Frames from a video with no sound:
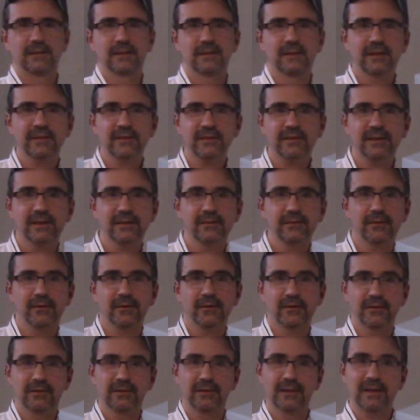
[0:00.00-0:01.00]
Let's give
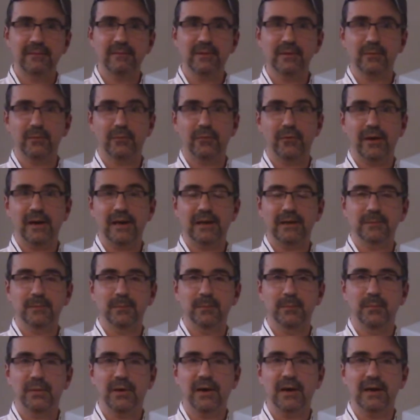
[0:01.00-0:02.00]
our lemon meringue
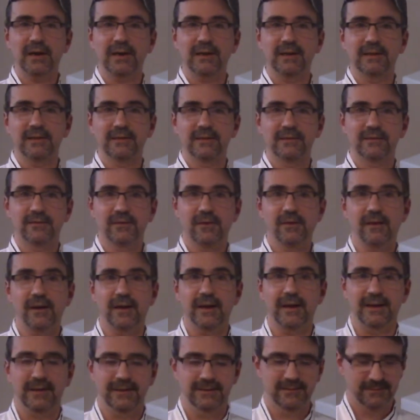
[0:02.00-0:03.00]
pie a
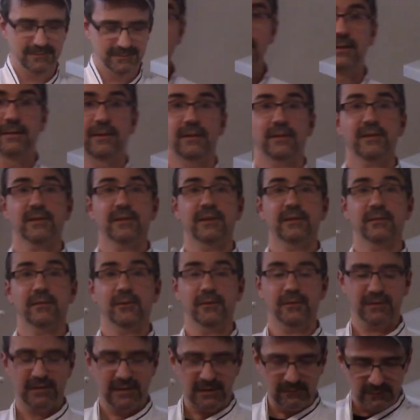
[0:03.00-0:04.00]
try. Let's
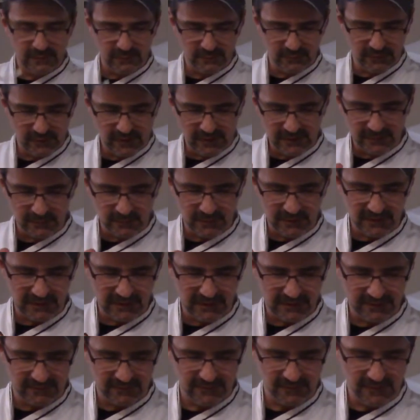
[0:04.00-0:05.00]
give our lemon meringue
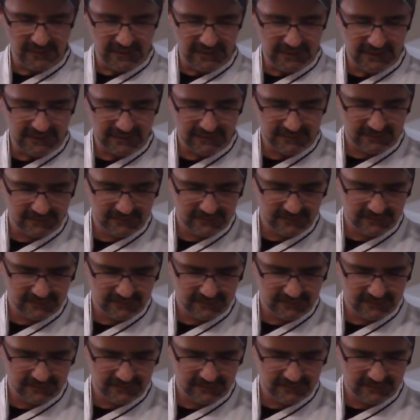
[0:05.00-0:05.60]
pie a try.